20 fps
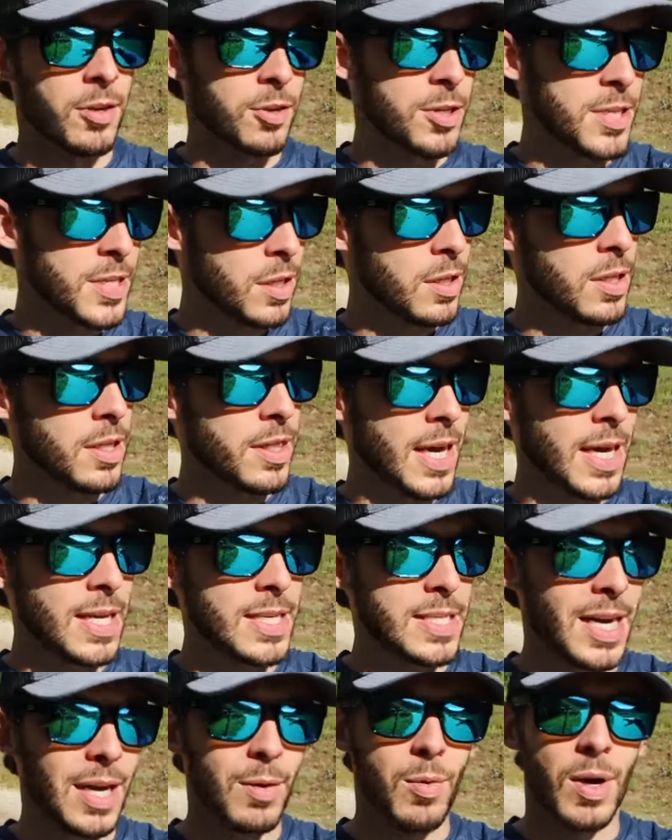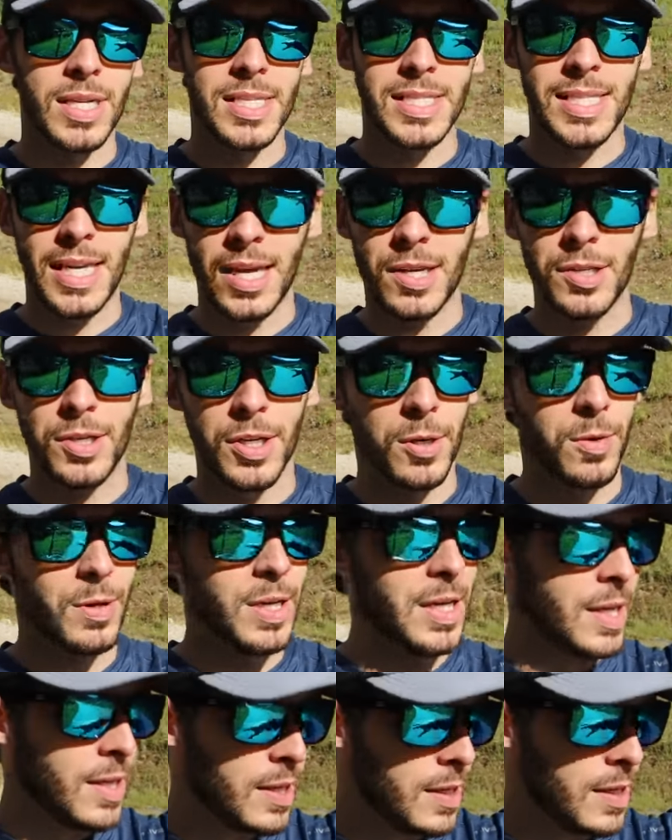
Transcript: There are still things that I want to see and do